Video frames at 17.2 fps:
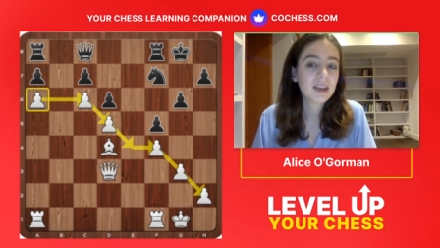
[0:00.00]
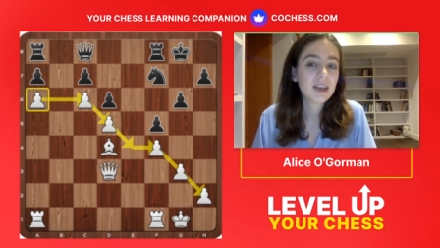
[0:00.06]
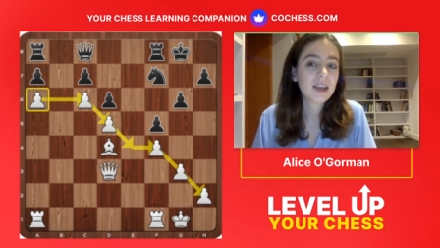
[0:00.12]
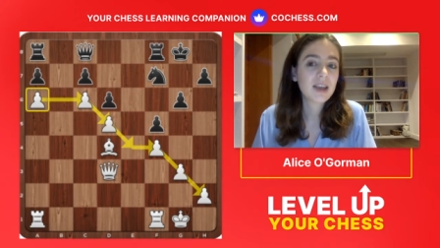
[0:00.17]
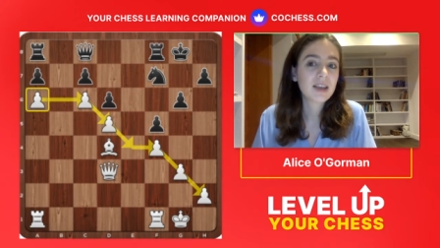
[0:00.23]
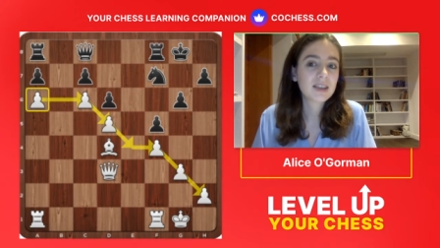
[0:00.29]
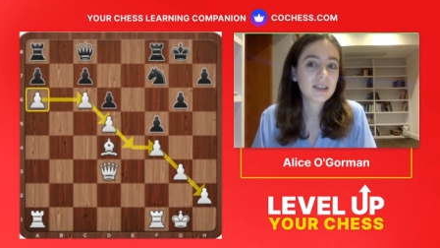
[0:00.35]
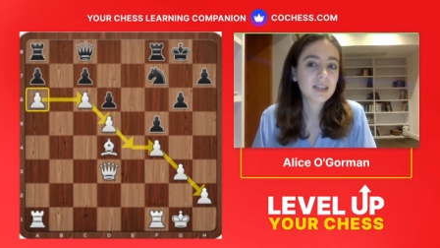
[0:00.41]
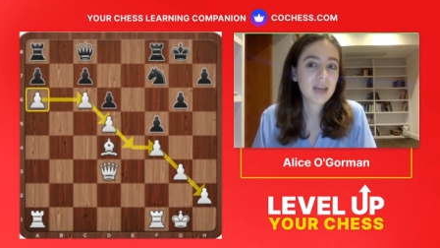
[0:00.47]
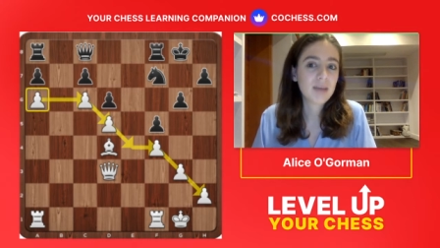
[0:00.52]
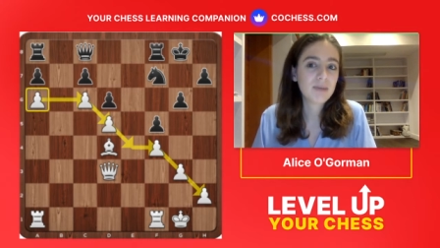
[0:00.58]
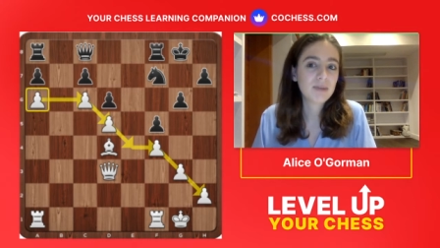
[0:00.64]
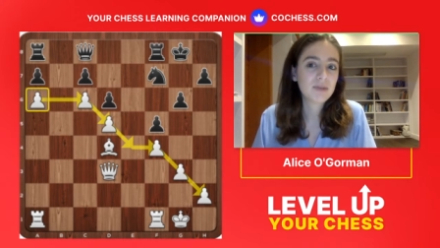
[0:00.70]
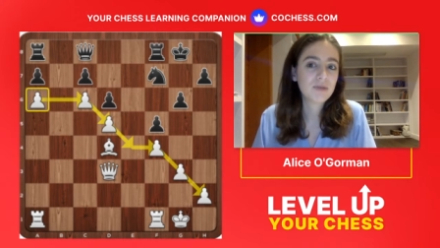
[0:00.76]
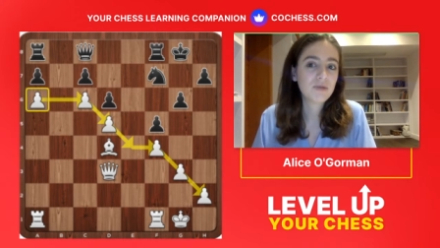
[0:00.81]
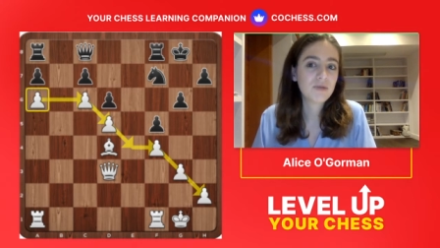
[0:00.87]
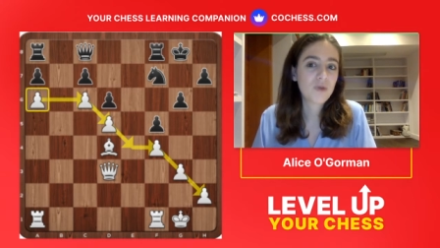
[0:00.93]

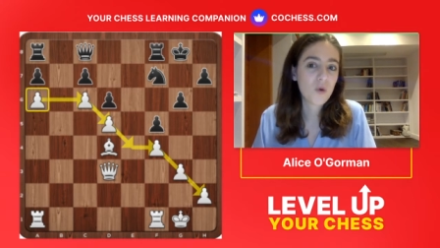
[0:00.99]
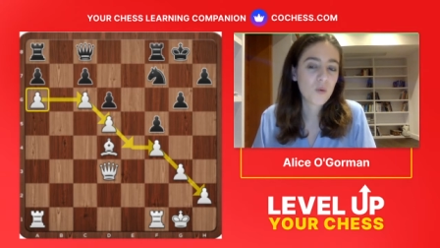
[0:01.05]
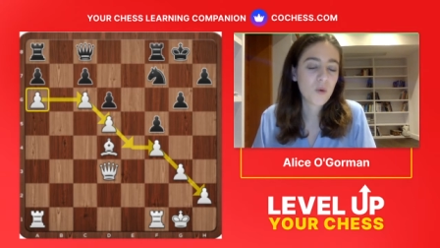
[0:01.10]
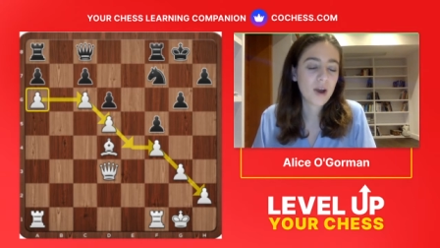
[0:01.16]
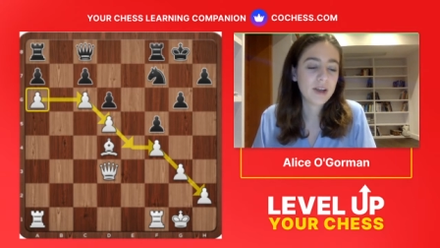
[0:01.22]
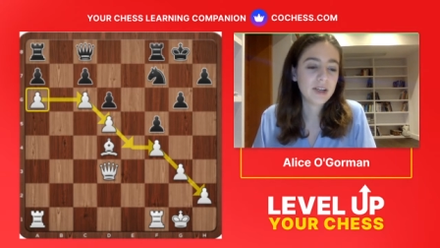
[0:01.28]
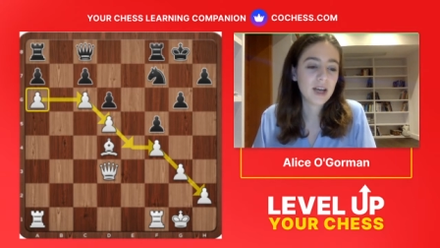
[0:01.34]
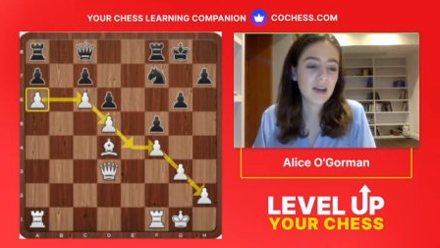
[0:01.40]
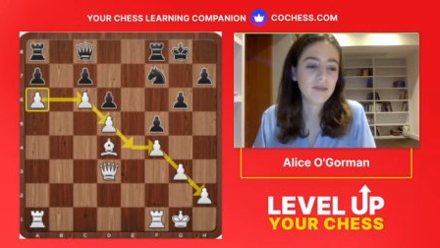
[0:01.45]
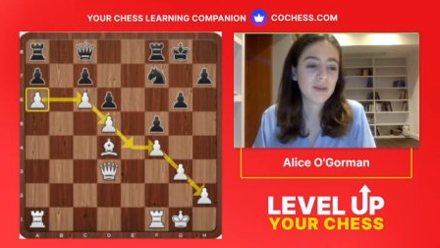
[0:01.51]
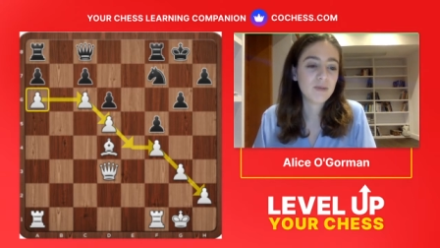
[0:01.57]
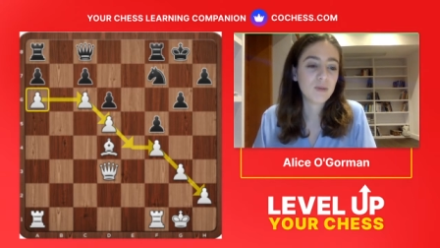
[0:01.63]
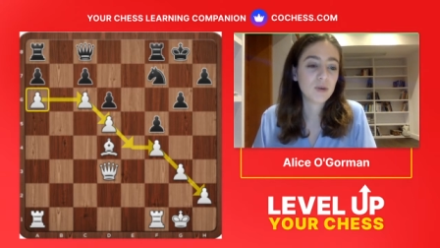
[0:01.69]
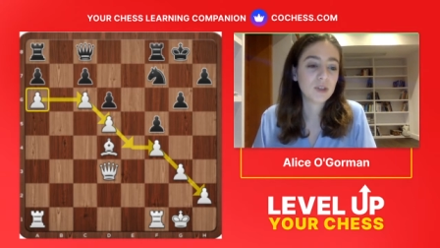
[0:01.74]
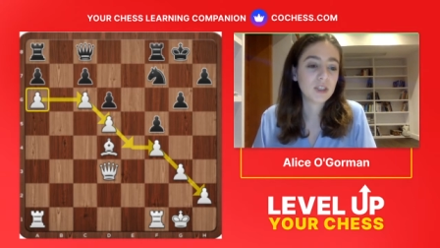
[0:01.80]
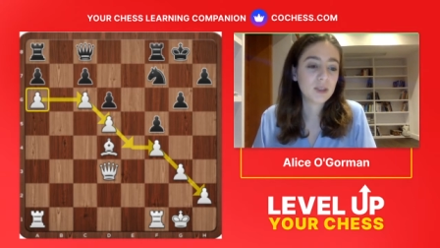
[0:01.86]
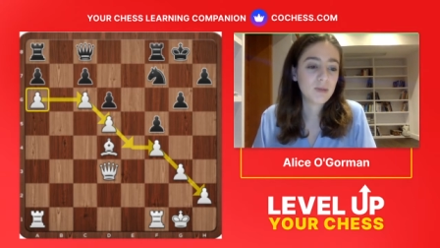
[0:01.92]
except for white having
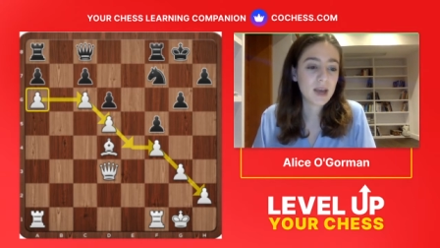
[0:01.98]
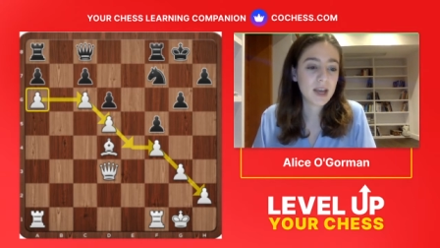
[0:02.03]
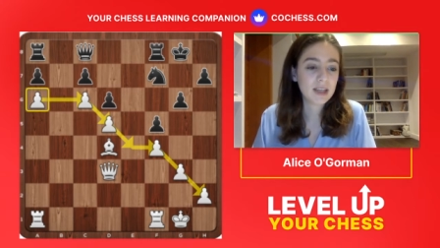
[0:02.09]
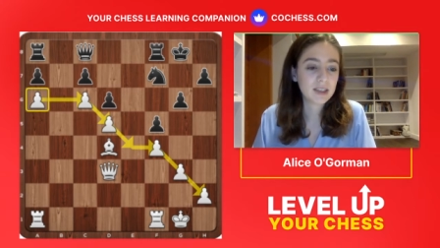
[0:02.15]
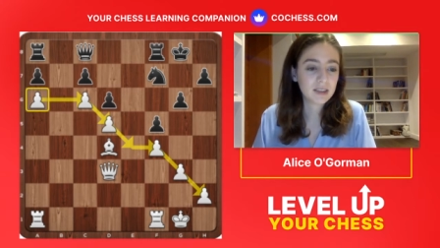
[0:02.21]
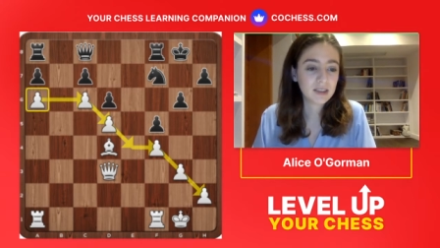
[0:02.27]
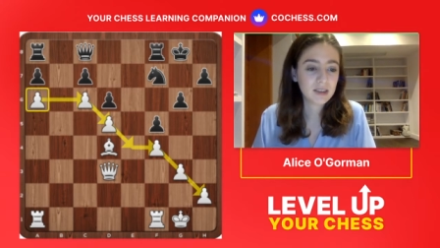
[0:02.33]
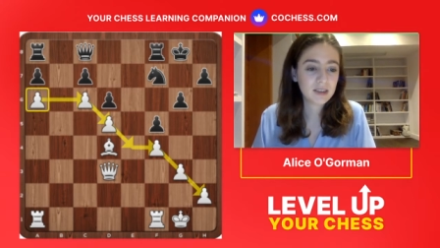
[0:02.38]
more space.